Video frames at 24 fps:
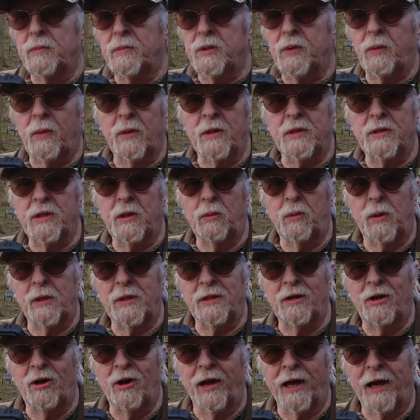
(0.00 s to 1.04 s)
to go and see what
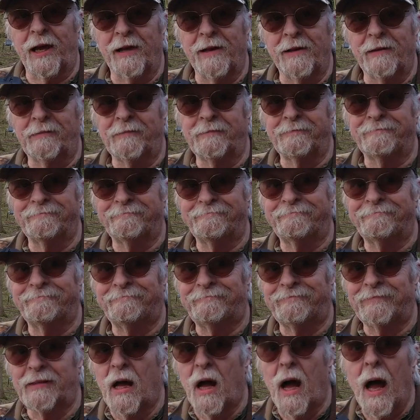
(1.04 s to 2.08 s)
it's like
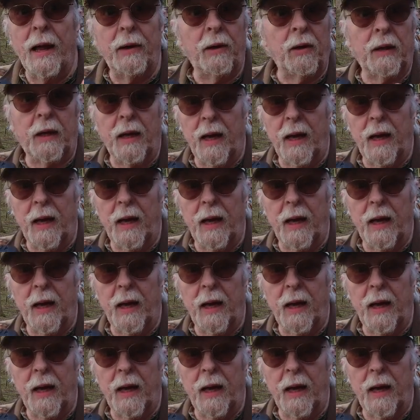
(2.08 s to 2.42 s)
and I